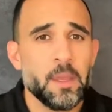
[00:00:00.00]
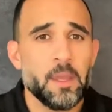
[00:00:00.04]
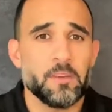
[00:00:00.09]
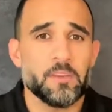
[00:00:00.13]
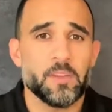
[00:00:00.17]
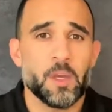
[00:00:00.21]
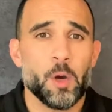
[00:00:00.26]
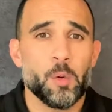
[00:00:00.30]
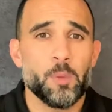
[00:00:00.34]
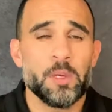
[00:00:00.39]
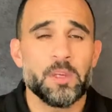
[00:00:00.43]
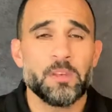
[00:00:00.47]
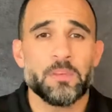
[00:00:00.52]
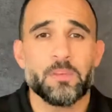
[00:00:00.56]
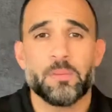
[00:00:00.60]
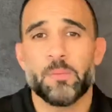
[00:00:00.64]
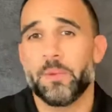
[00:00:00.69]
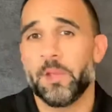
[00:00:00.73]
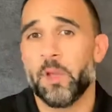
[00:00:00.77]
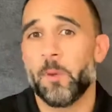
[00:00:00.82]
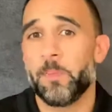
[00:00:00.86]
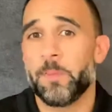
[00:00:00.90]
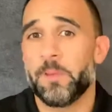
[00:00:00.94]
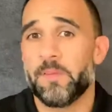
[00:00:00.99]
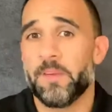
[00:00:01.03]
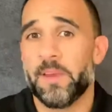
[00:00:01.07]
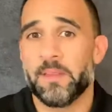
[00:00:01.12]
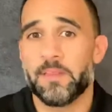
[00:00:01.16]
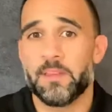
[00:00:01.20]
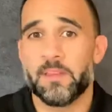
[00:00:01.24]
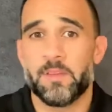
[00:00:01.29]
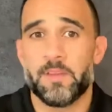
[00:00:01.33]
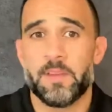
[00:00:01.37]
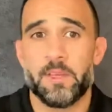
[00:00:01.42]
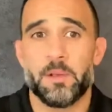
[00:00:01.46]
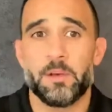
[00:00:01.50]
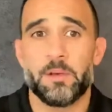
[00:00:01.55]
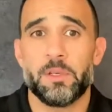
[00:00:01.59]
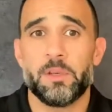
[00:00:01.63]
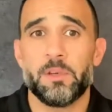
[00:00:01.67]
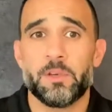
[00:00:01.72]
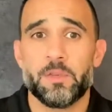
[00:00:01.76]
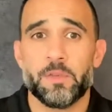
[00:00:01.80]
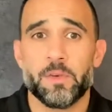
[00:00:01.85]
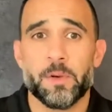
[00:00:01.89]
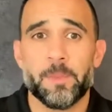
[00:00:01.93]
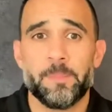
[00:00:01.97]
As always, we hope you found this video
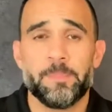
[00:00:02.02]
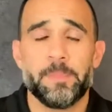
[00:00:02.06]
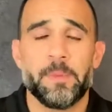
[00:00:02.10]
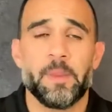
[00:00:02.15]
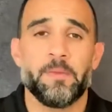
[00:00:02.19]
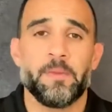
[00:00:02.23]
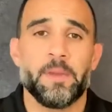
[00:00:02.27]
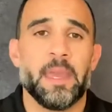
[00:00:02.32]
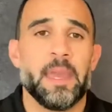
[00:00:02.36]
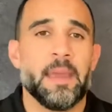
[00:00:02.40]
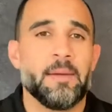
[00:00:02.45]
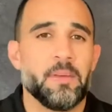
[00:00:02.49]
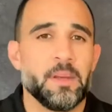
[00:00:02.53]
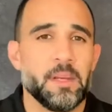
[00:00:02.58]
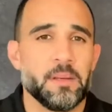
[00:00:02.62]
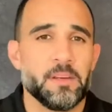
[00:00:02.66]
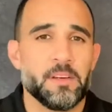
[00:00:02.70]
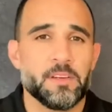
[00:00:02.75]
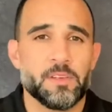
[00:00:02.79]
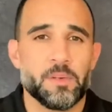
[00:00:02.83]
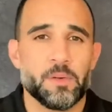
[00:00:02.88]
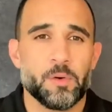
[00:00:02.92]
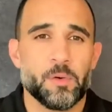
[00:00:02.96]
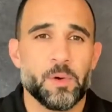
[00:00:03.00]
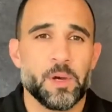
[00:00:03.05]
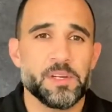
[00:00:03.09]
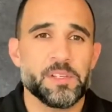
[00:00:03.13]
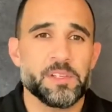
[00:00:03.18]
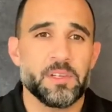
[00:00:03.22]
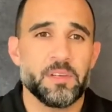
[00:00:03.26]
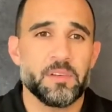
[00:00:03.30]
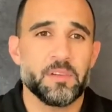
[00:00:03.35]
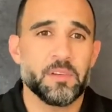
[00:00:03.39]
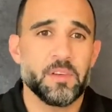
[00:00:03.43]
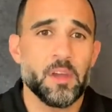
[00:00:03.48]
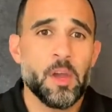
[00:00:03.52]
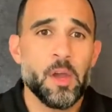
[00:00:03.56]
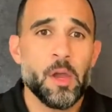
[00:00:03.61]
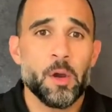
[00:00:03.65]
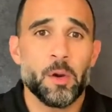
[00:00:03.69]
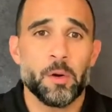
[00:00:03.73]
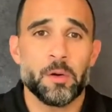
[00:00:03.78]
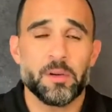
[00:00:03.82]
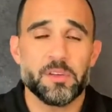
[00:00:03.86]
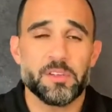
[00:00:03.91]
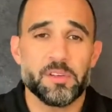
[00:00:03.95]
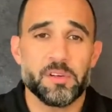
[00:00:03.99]
useful. If you have any additional questions
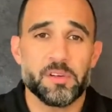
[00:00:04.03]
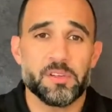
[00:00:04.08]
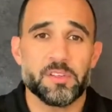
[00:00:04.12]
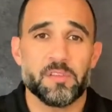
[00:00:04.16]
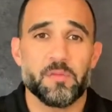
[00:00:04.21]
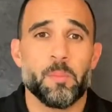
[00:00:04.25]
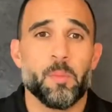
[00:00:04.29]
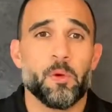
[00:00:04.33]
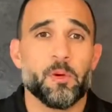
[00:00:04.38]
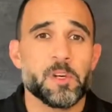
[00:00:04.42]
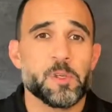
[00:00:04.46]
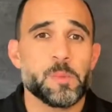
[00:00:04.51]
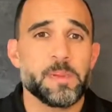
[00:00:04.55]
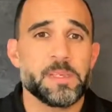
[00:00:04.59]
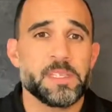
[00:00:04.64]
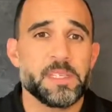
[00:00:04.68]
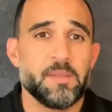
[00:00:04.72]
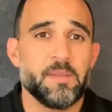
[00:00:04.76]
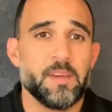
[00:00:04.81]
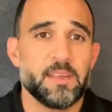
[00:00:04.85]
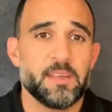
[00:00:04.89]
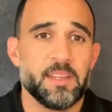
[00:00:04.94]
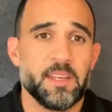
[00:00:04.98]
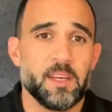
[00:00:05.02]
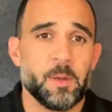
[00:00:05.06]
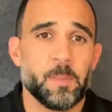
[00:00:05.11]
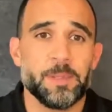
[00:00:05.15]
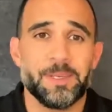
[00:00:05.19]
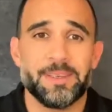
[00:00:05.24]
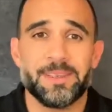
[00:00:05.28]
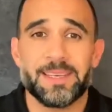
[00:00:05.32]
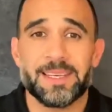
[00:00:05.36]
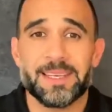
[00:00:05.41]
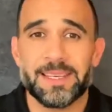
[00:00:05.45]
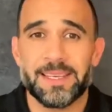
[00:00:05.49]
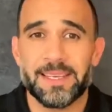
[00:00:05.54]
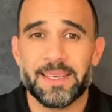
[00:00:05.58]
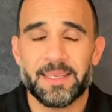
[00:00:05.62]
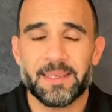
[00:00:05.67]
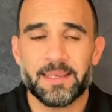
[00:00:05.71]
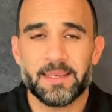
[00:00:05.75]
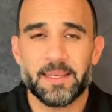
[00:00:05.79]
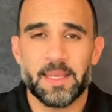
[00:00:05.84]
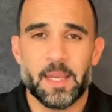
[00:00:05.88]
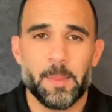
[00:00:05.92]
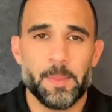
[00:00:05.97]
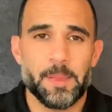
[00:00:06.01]
or in search of more specific data, please click,
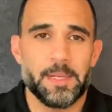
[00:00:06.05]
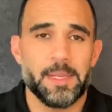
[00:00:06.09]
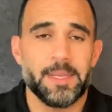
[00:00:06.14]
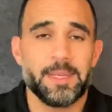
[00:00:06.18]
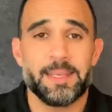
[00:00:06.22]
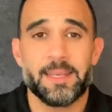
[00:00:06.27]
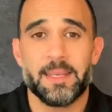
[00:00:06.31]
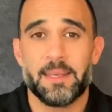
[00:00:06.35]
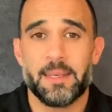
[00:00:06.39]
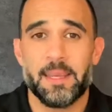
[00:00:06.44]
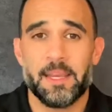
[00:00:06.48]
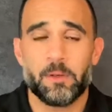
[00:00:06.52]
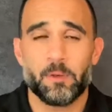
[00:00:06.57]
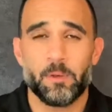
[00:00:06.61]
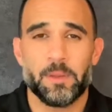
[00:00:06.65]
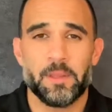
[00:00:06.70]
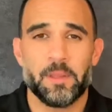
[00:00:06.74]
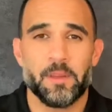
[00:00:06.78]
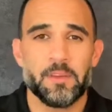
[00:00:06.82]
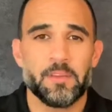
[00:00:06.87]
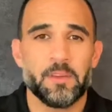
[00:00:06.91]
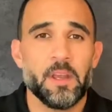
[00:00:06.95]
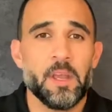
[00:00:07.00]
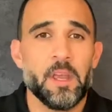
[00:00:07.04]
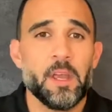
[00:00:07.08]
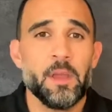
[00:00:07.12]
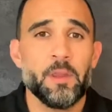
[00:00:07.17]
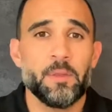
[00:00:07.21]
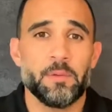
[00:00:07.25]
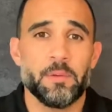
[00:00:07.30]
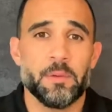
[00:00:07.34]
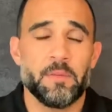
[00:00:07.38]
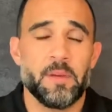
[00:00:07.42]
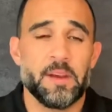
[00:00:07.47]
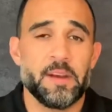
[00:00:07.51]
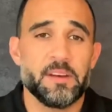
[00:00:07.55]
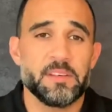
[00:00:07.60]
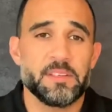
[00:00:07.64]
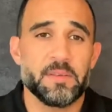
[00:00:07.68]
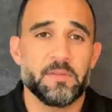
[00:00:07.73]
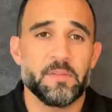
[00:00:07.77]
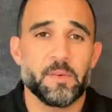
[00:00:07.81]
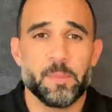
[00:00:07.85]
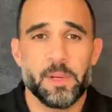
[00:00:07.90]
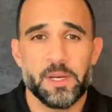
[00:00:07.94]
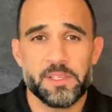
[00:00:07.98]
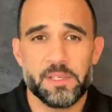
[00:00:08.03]
comment, and connect with us through the various
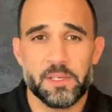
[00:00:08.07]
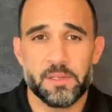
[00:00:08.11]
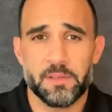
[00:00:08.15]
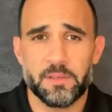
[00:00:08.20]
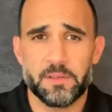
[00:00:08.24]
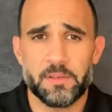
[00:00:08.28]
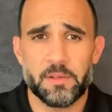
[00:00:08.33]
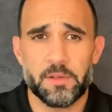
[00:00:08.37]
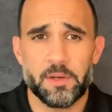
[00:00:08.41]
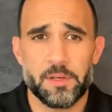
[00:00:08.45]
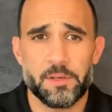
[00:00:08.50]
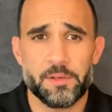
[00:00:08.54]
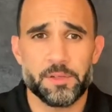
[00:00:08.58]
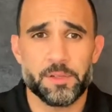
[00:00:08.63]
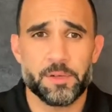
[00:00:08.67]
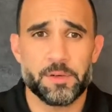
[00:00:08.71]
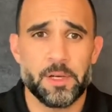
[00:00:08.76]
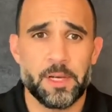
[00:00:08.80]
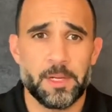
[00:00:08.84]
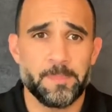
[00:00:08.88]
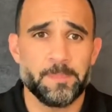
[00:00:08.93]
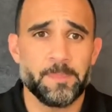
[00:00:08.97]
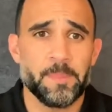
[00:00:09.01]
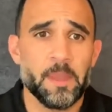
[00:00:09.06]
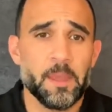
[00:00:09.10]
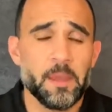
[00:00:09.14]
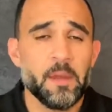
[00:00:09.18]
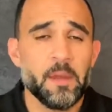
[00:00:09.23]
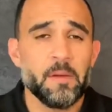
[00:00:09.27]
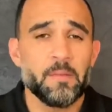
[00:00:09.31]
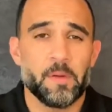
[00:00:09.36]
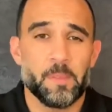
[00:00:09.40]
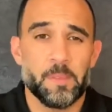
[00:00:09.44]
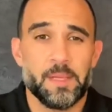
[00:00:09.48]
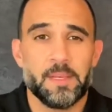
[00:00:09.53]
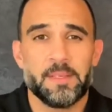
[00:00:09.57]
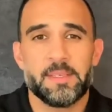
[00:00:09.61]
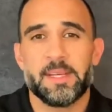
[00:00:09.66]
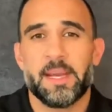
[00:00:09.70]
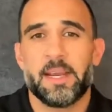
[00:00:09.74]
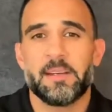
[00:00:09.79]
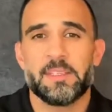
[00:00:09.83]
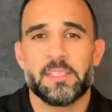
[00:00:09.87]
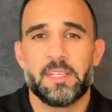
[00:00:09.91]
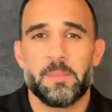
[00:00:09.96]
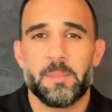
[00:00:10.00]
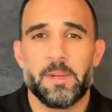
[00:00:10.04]
information listed on your screen. From the
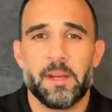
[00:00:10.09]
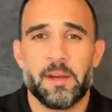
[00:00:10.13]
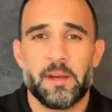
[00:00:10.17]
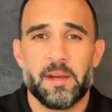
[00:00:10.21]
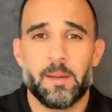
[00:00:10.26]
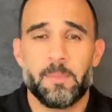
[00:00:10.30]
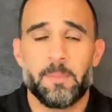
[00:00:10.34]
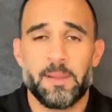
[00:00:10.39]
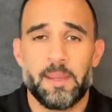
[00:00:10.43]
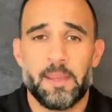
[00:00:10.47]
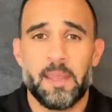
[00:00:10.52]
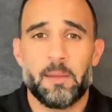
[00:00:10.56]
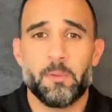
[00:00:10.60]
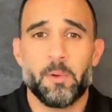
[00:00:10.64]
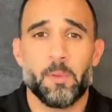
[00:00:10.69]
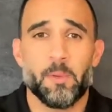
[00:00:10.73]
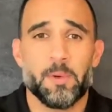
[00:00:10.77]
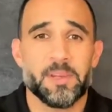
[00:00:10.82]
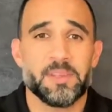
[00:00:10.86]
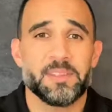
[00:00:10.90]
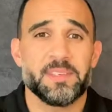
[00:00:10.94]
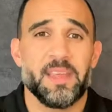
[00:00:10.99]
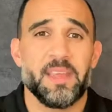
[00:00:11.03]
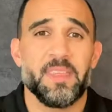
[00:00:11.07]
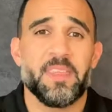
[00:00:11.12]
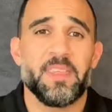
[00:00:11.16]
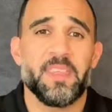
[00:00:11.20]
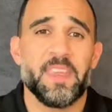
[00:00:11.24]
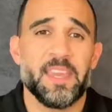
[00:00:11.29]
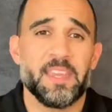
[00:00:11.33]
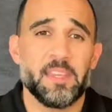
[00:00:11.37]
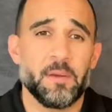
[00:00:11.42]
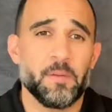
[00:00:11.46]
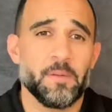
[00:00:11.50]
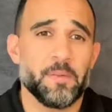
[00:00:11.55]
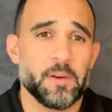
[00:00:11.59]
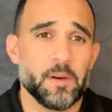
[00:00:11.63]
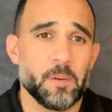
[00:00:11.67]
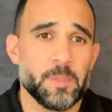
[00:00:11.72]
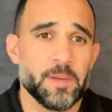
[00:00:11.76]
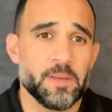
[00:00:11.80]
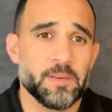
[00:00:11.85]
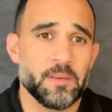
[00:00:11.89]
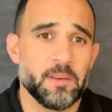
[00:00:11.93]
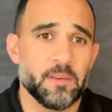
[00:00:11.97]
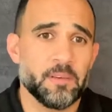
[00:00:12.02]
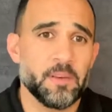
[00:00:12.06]
entire team here at NPA, we want to say thank you for your
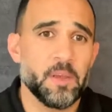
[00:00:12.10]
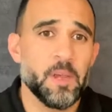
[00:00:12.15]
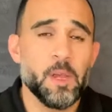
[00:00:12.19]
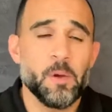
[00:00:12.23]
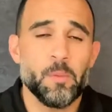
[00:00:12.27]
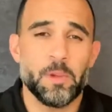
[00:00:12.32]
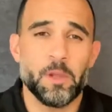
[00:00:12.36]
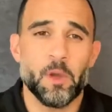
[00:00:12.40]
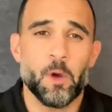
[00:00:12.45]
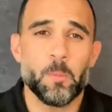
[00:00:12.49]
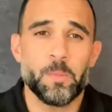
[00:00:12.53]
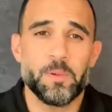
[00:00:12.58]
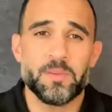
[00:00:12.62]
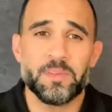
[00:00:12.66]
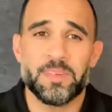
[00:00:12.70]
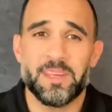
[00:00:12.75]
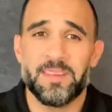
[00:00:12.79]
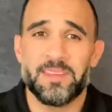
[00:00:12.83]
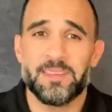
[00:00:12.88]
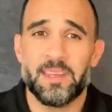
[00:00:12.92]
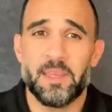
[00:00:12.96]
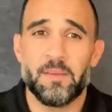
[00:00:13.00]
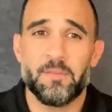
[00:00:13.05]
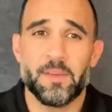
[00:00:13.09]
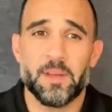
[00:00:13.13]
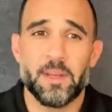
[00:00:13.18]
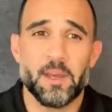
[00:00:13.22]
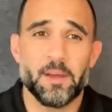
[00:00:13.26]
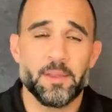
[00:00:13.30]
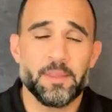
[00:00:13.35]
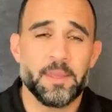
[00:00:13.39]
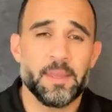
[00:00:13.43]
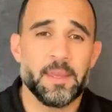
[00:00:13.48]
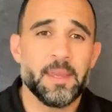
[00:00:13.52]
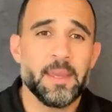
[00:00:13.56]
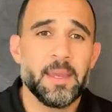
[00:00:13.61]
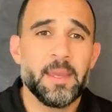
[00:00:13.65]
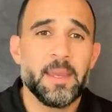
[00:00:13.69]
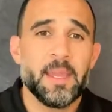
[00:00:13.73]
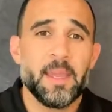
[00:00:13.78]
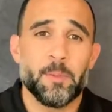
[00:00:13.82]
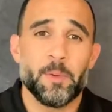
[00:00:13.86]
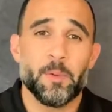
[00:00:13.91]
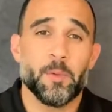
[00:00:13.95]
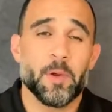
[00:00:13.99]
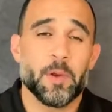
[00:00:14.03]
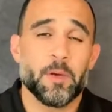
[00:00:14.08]
business. We hope you stay safe and healthy.
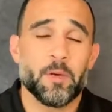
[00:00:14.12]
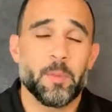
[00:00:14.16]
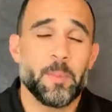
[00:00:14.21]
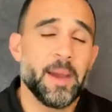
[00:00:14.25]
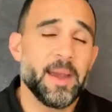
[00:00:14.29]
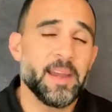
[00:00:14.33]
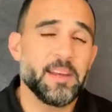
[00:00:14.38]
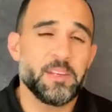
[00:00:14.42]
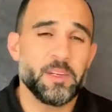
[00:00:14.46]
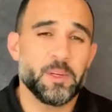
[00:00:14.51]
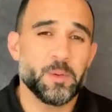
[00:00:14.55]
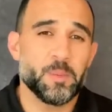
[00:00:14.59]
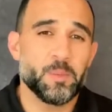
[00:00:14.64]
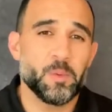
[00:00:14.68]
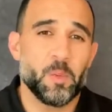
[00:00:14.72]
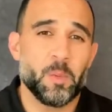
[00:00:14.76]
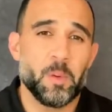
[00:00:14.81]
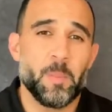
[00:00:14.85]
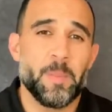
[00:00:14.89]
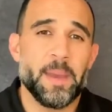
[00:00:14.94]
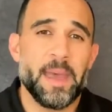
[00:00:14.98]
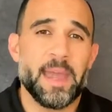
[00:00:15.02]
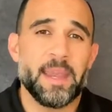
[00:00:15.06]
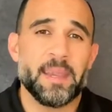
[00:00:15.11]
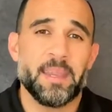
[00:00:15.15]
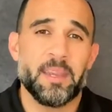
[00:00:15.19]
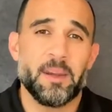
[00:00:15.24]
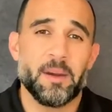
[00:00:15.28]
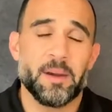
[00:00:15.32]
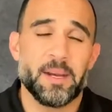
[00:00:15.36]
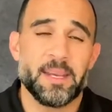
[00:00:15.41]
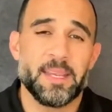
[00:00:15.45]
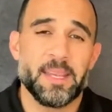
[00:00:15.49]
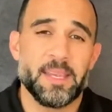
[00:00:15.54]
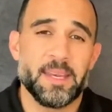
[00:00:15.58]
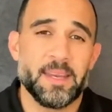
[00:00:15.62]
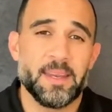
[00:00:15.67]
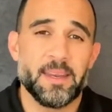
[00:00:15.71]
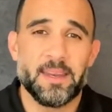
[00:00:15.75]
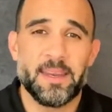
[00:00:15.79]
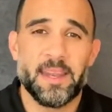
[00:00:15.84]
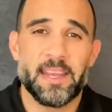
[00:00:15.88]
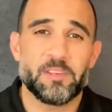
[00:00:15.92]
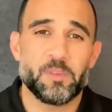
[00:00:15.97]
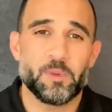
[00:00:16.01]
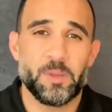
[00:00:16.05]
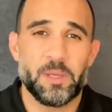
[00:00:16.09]
And we want to remind you, we'll be back here again
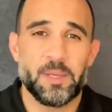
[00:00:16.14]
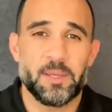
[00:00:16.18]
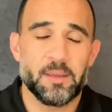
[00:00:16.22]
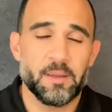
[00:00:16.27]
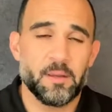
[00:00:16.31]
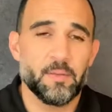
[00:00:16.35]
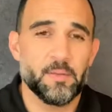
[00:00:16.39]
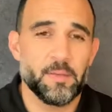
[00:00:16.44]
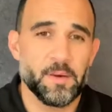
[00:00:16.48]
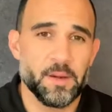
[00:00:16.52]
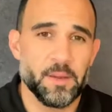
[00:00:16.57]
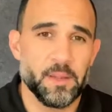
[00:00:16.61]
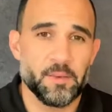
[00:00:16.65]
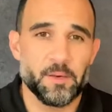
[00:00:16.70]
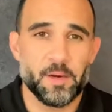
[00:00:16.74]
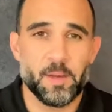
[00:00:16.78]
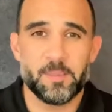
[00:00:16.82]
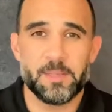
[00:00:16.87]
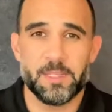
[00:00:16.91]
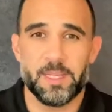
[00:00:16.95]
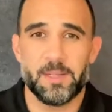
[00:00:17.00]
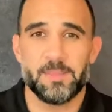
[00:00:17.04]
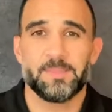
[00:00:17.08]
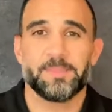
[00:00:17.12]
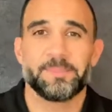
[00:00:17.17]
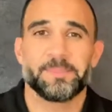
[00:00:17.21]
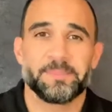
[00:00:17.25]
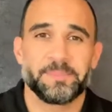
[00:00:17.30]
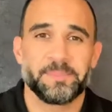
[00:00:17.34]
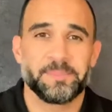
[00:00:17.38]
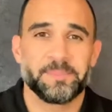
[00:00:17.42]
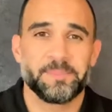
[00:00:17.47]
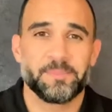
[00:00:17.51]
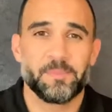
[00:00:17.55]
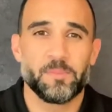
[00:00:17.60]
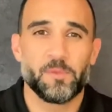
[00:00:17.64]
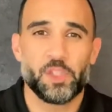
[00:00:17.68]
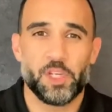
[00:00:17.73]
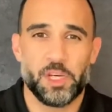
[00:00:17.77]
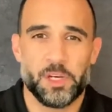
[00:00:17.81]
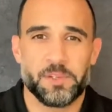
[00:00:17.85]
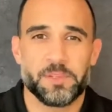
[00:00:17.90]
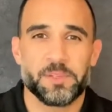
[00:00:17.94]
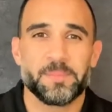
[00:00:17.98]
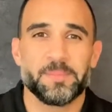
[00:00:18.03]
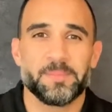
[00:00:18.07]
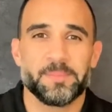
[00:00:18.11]
next week for another update.
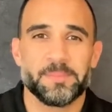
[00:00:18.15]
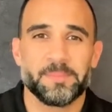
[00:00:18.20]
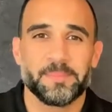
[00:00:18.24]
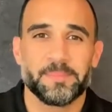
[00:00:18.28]
Cheers.